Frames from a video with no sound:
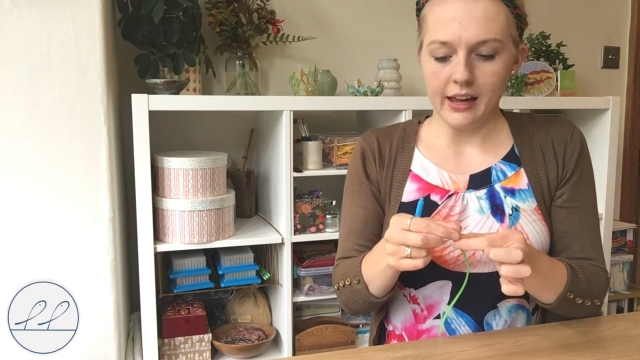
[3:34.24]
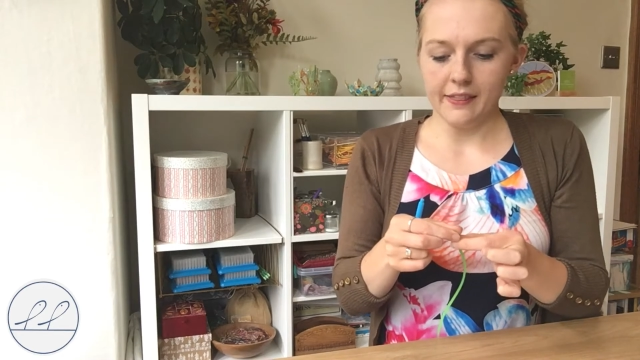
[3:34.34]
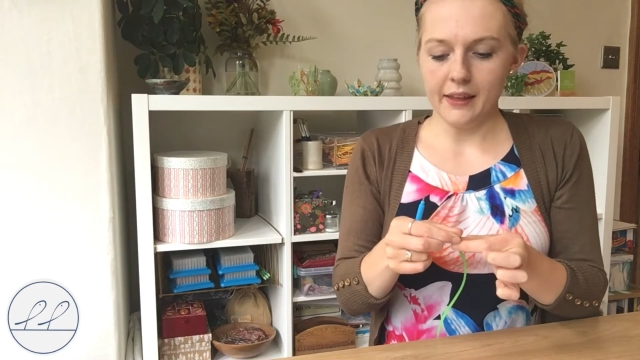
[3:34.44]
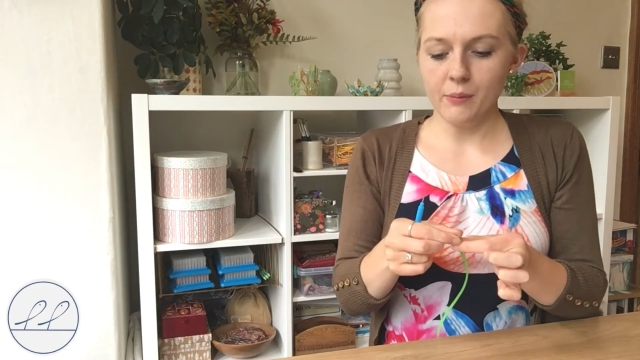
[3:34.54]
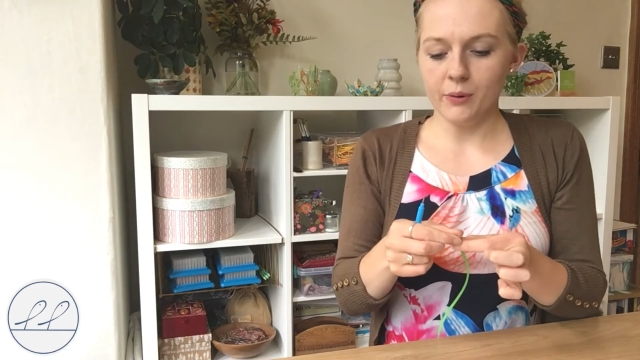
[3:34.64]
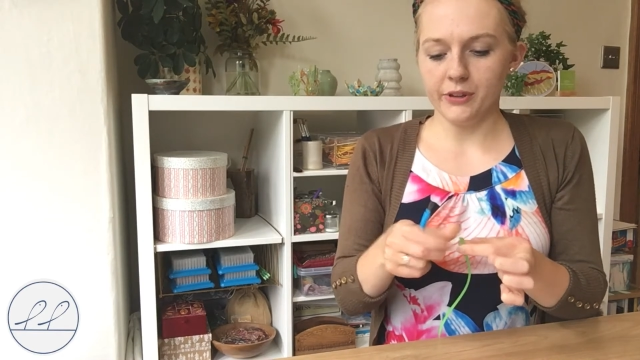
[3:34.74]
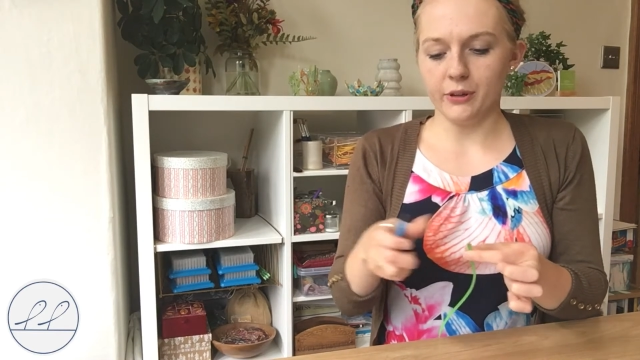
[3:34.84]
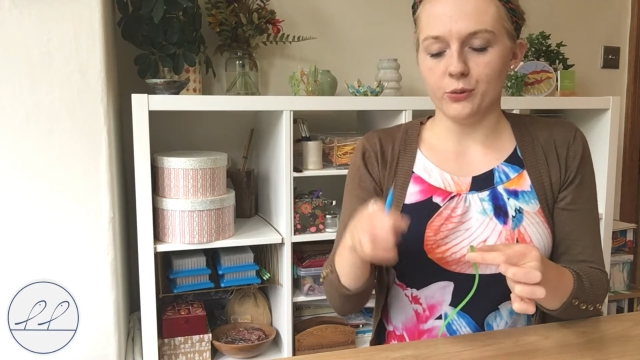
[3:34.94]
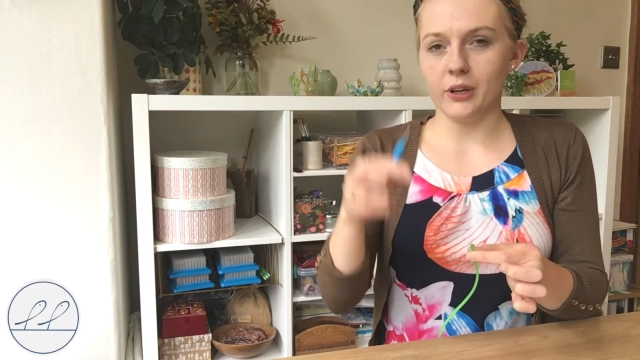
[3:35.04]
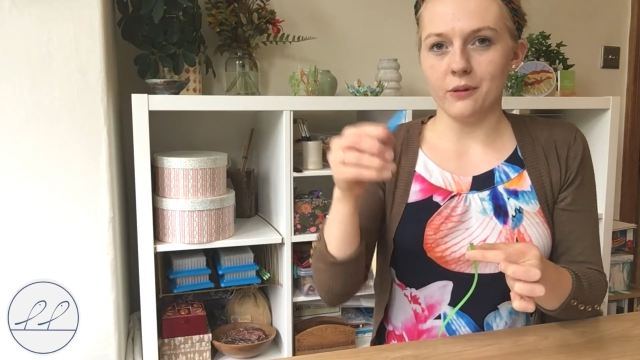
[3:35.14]
And then what we do
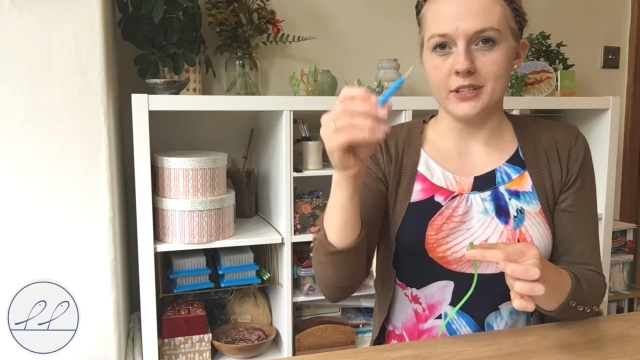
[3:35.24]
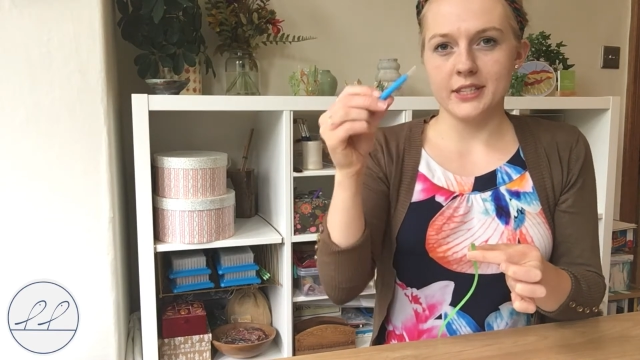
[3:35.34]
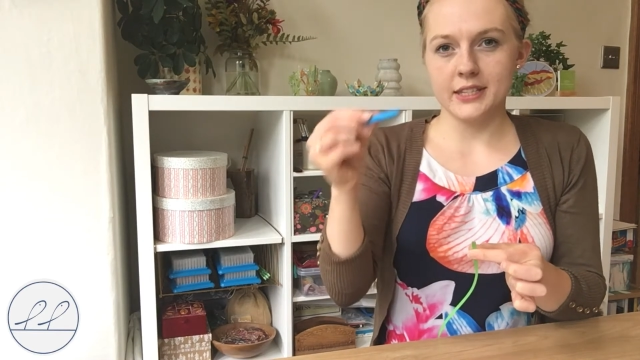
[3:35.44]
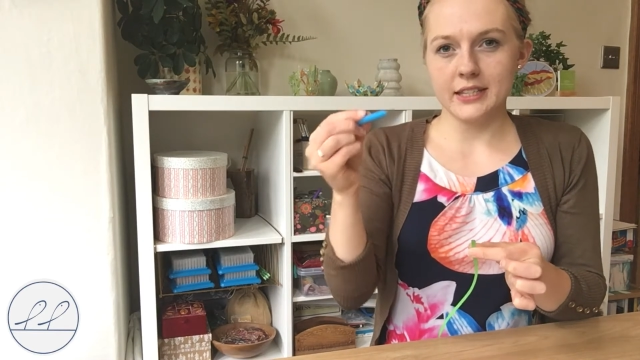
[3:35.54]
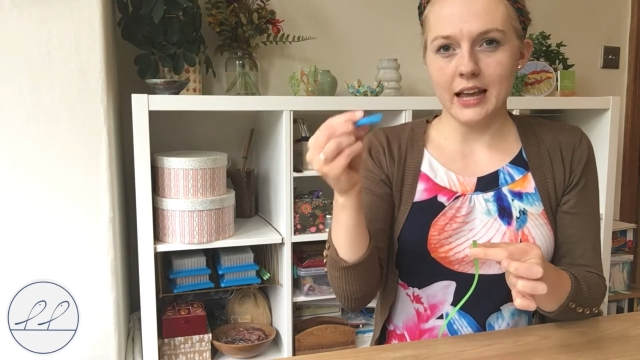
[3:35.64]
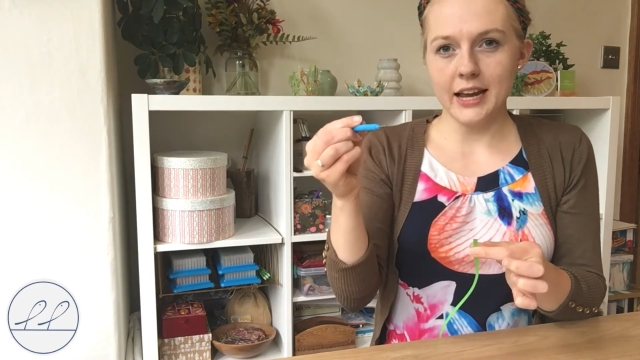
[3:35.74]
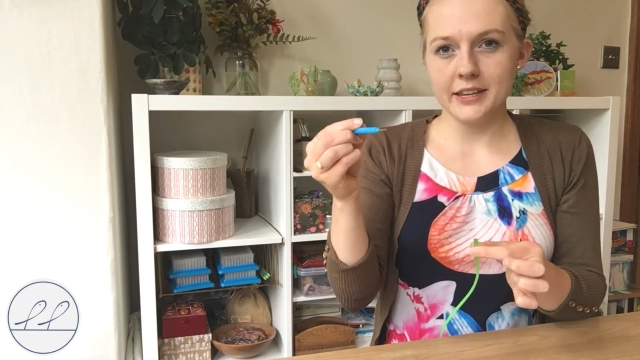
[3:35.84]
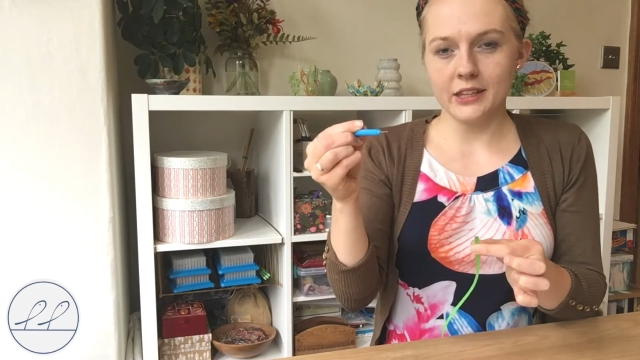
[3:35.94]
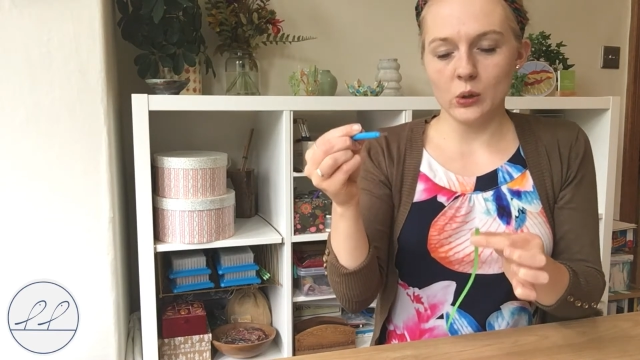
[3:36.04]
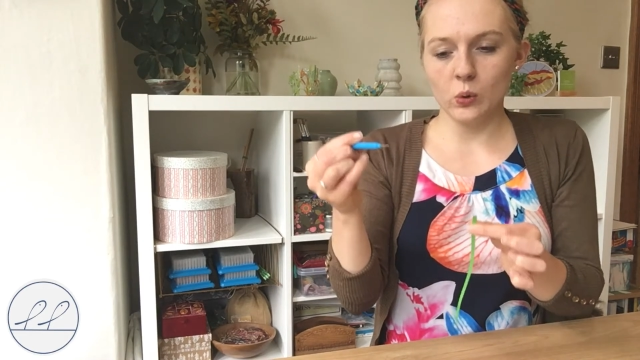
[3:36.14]
is we're going to slide
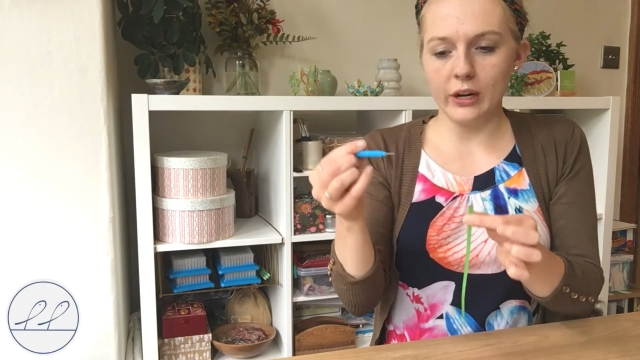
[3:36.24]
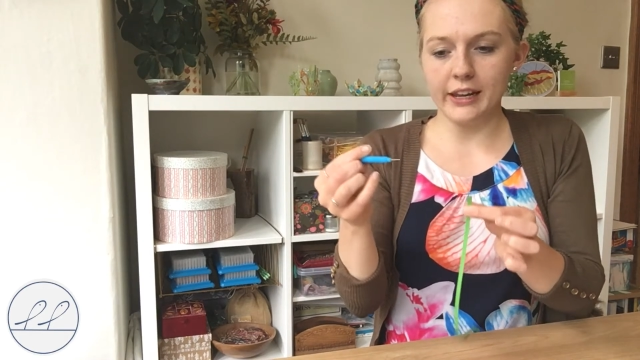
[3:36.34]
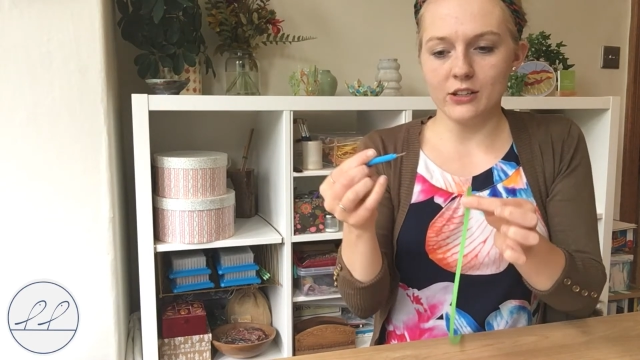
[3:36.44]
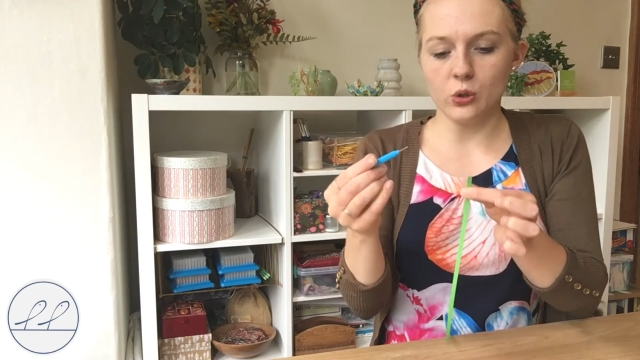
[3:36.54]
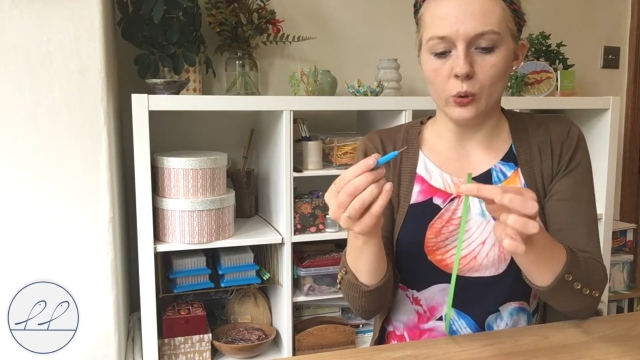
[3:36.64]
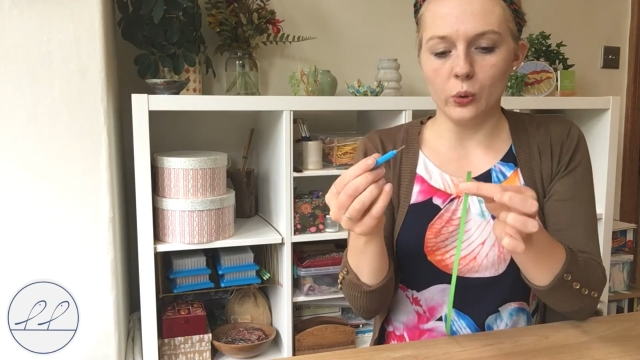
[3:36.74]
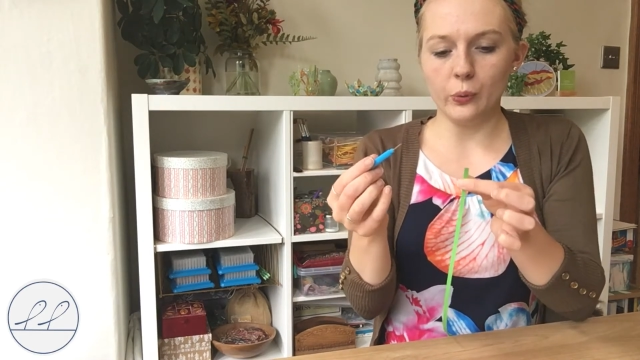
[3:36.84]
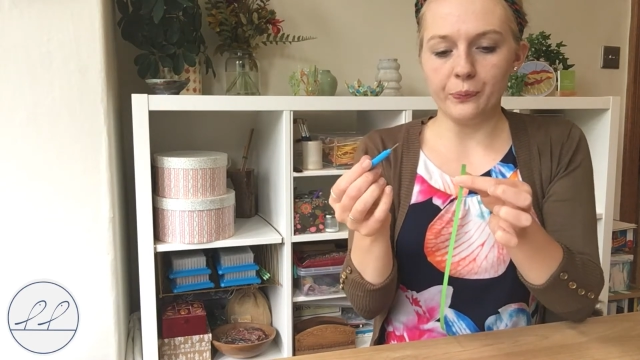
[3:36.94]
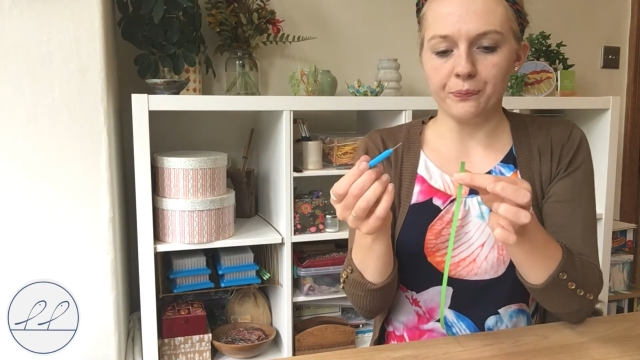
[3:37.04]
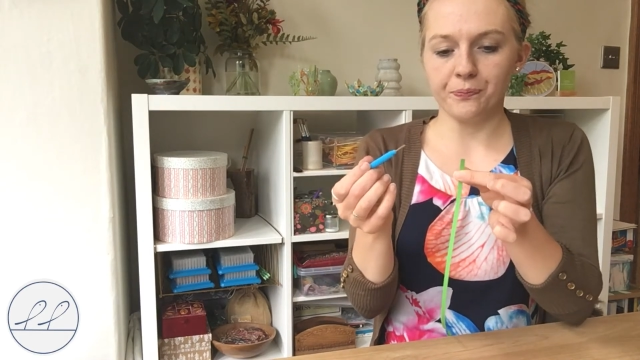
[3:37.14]
the quilling tool